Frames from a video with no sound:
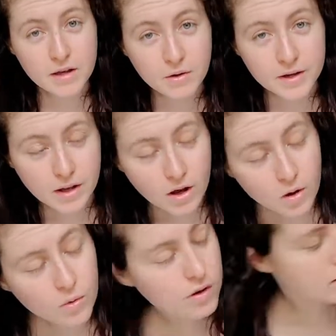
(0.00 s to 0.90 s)
going
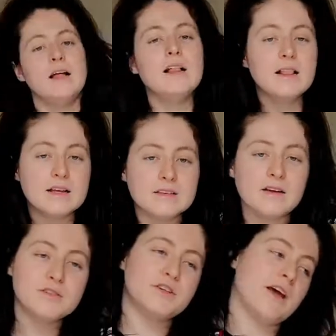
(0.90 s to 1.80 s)
low. Let's
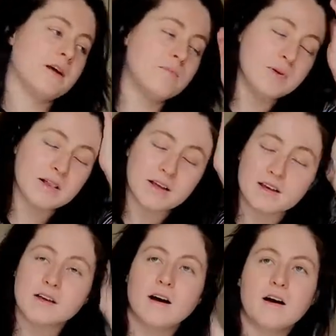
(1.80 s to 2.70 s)
have a check, but
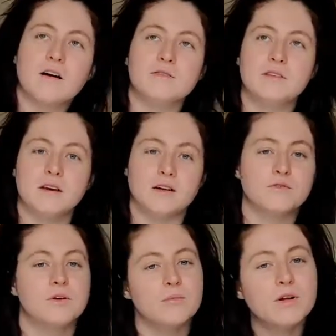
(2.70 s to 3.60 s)
like obviously
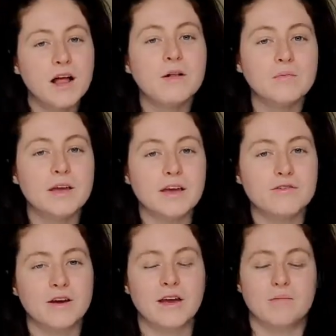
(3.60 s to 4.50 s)
ice cream will help me
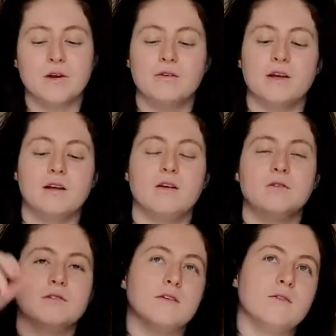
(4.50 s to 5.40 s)
if I am going
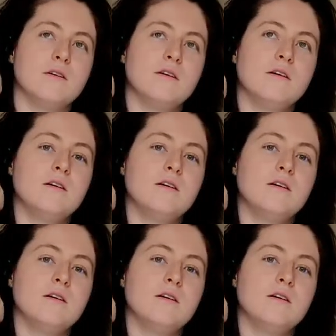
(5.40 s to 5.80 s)
low. So